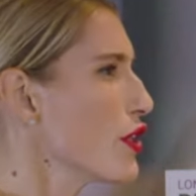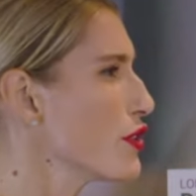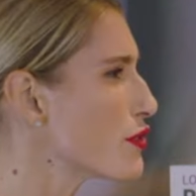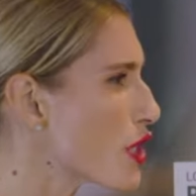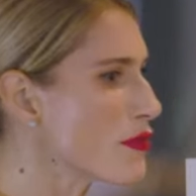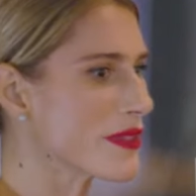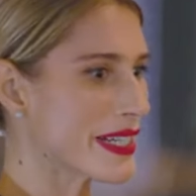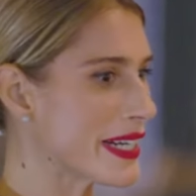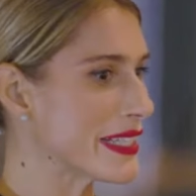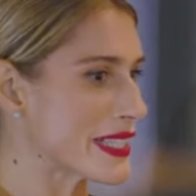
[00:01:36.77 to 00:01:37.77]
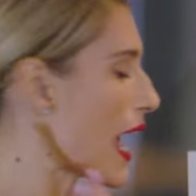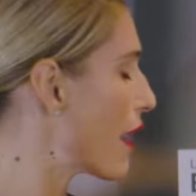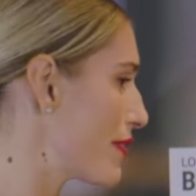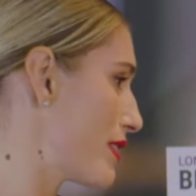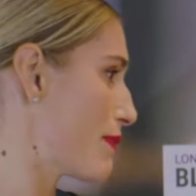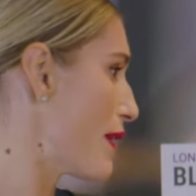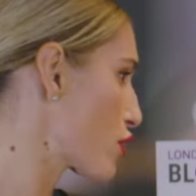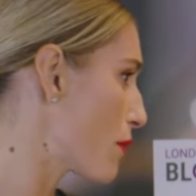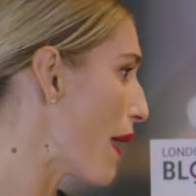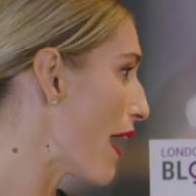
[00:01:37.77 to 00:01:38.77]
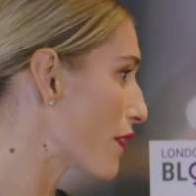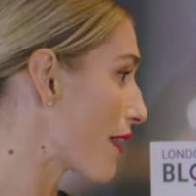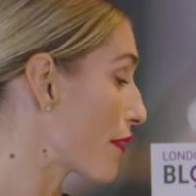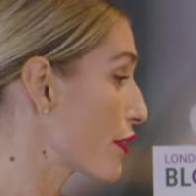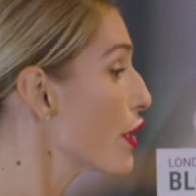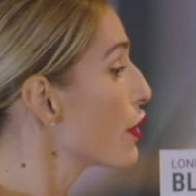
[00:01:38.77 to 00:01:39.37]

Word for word: You don't need to have a special background.